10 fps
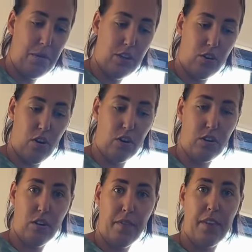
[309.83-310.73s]
my dog
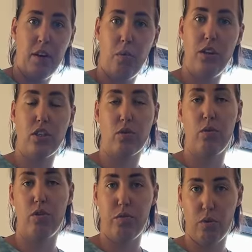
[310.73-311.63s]
with a
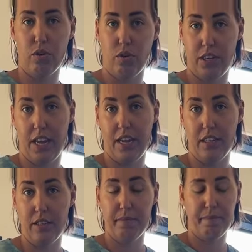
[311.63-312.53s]
squirt of water on the head.
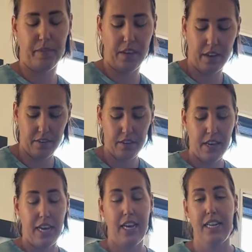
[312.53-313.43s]
Yeah,
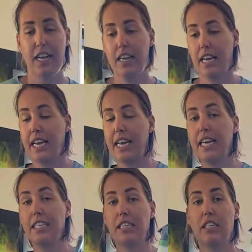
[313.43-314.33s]
that
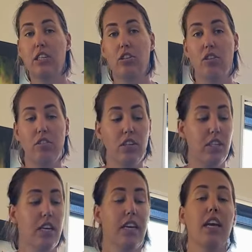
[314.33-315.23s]
is a deterrent
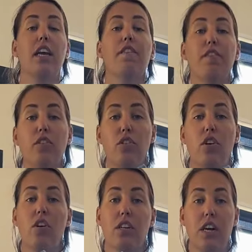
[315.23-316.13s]
if your
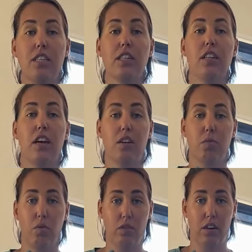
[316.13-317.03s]
dog doesn't like
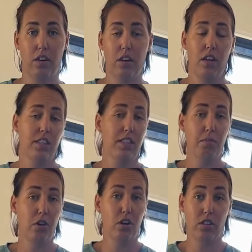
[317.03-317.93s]
water.
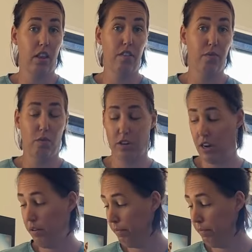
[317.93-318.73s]
Some dogs love water.